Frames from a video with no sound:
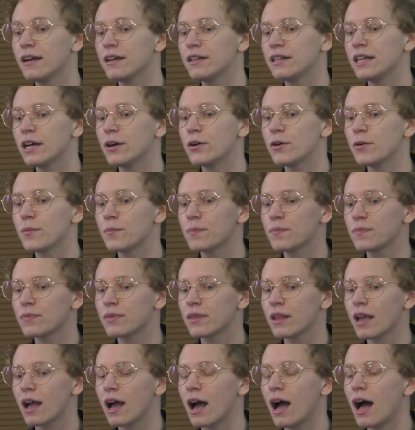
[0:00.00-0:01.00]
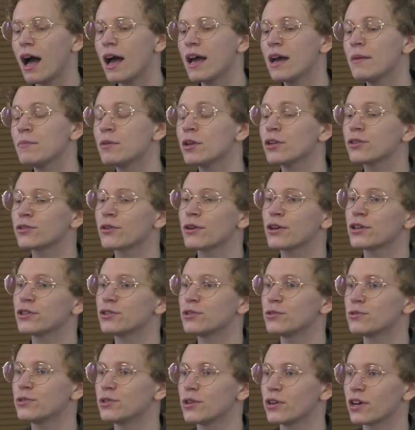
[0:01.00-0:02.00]
now, I am not going
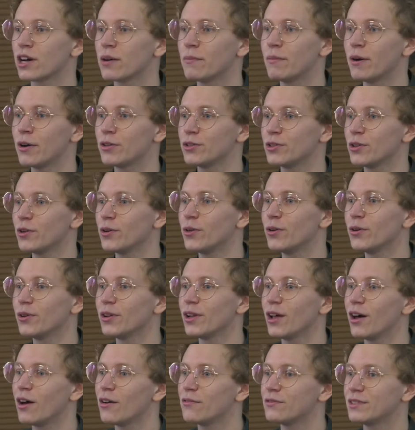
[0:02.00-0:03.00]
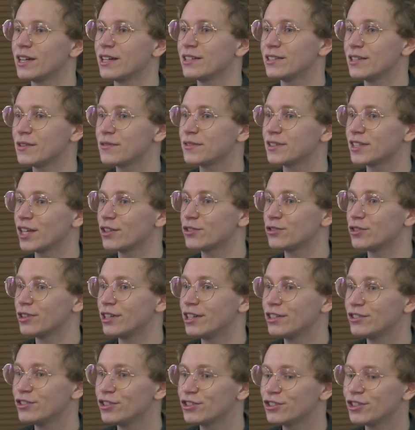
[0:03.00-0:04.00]
to talk about all of 19th century
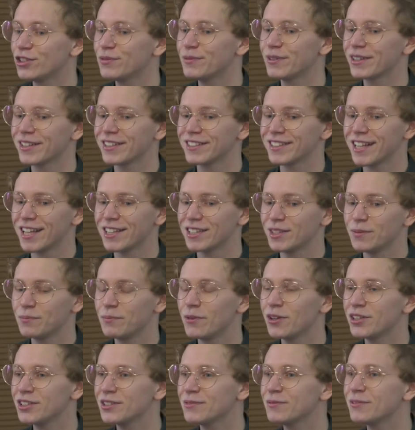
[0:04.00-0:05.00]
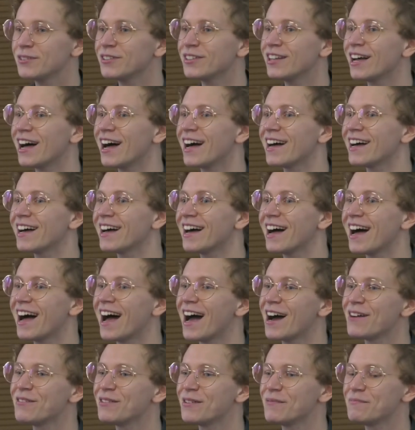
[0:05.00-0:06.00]
literature because that's impossible. Uh,
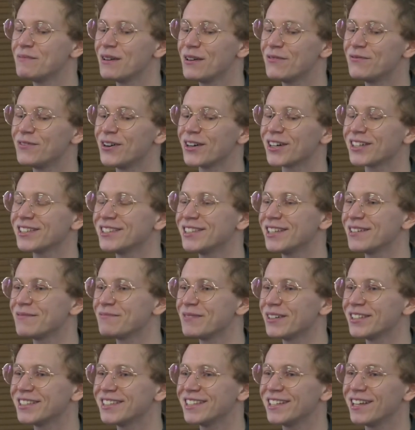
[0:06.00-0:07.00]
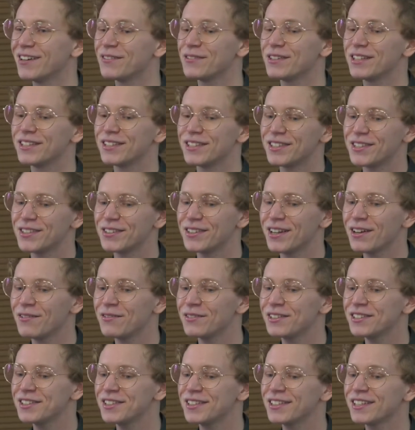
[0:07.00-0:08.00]
I will be focusing mostly on these two
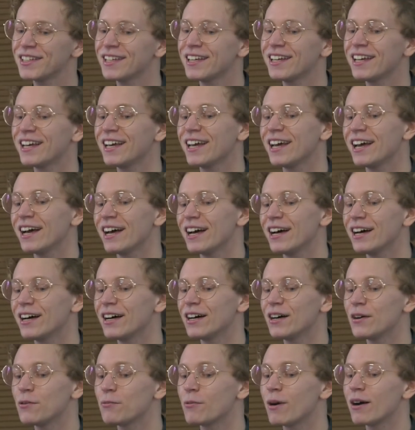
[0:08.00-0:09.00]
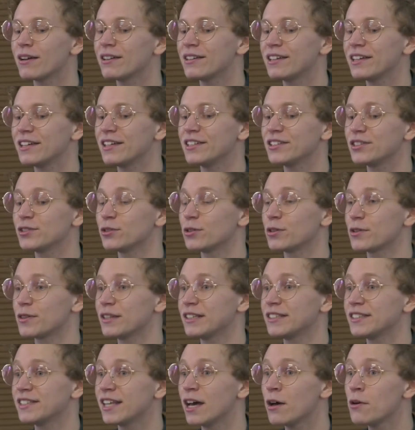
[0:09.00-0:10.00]
novels. Uh, one is North
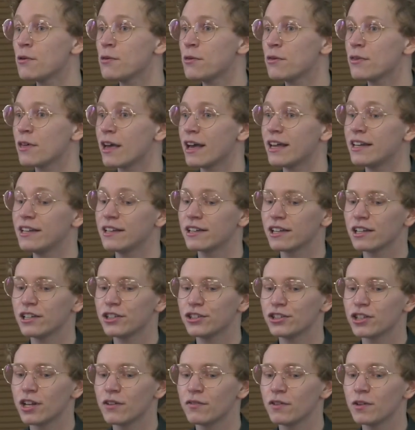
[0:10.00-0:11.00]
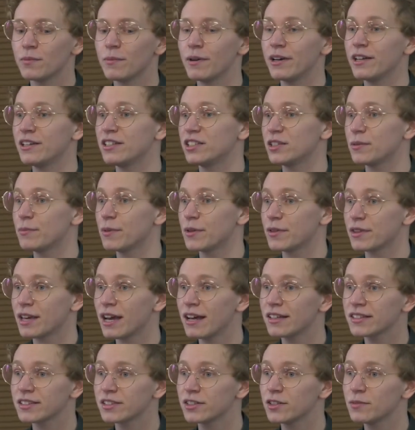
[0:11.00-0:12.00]
and South, an English novel by Elizabeth
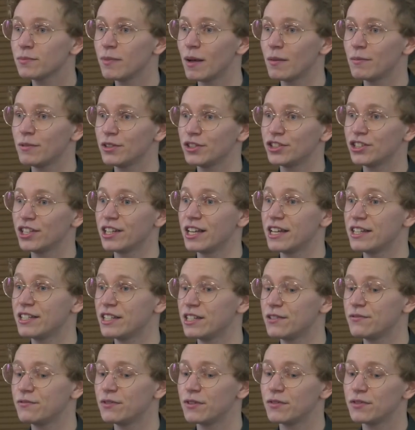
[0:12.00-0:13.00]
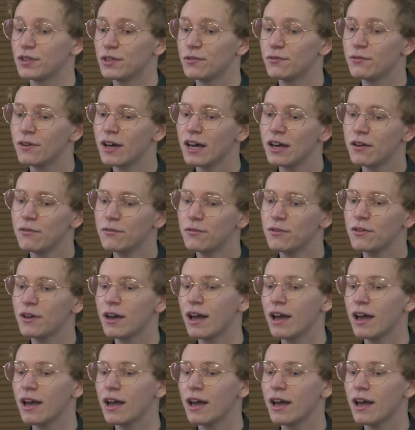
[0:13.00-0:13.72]
Gaskell, published in 1855,